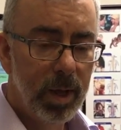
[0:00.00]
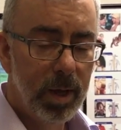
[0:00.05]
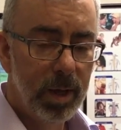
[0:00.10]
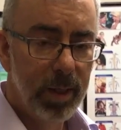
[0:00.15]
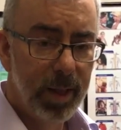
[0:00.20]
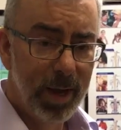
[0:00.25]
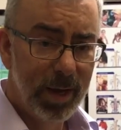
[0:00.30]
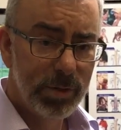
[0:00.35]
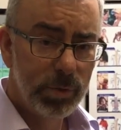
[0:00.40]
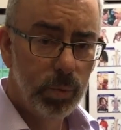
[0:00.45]
uh,
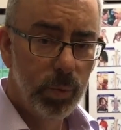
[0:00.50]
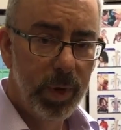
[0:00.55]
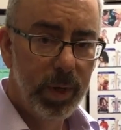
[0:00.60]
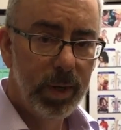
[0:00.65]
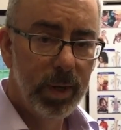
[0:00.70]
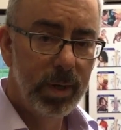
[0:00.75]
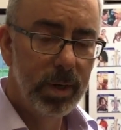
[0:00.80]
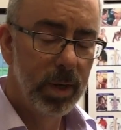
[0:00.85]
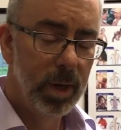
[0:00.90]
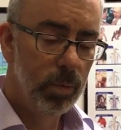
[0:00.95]
last
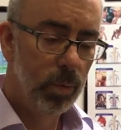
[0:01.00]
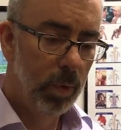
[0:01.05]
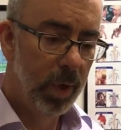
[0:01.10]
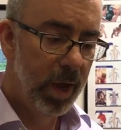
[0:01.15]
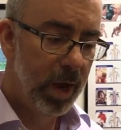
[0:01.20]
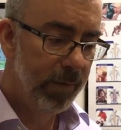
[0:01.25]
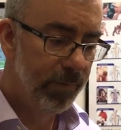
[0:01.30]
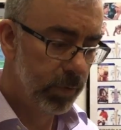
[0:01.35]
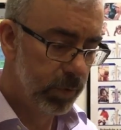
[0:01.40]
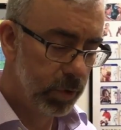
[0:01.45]
week, and we'll
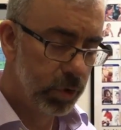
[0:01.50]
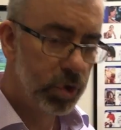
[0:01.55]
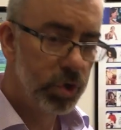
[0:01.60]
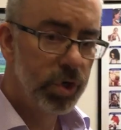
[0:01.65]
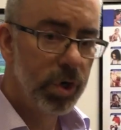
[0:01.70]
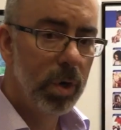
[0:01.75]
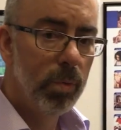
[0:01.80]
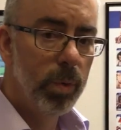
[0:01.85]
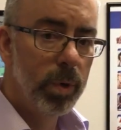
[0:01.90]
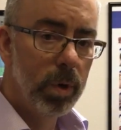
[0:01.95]
have her just
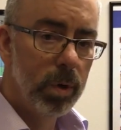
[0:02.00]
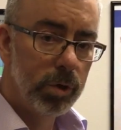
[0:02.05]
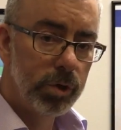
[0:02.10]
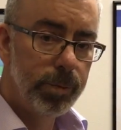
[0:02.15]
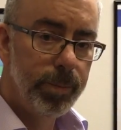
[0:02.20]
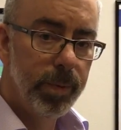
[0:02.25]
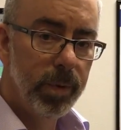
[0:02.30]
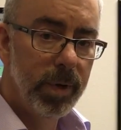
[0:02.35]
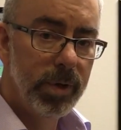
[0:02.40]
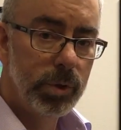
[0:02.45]
share what her
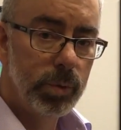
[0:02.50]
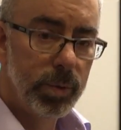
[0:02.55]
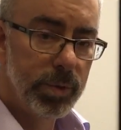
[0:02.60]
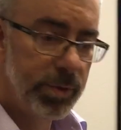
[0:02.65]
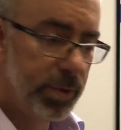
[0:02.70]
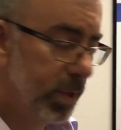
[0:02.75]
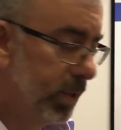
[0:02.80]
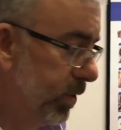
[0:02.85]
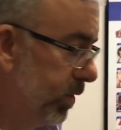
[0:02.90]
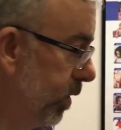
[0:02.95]
experience
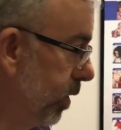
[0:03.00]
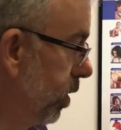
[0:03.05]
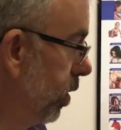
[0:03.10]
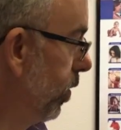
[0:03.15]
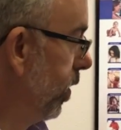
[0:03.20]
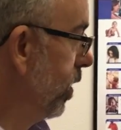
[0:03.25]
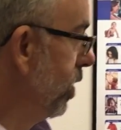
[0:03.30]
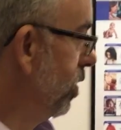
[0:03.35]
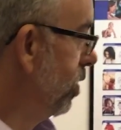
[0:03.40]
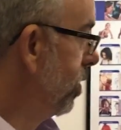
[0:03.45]
was since. Then.
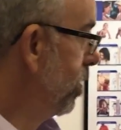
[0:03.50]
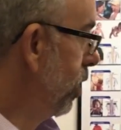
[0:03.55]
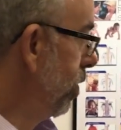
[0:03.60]
Go ahead, and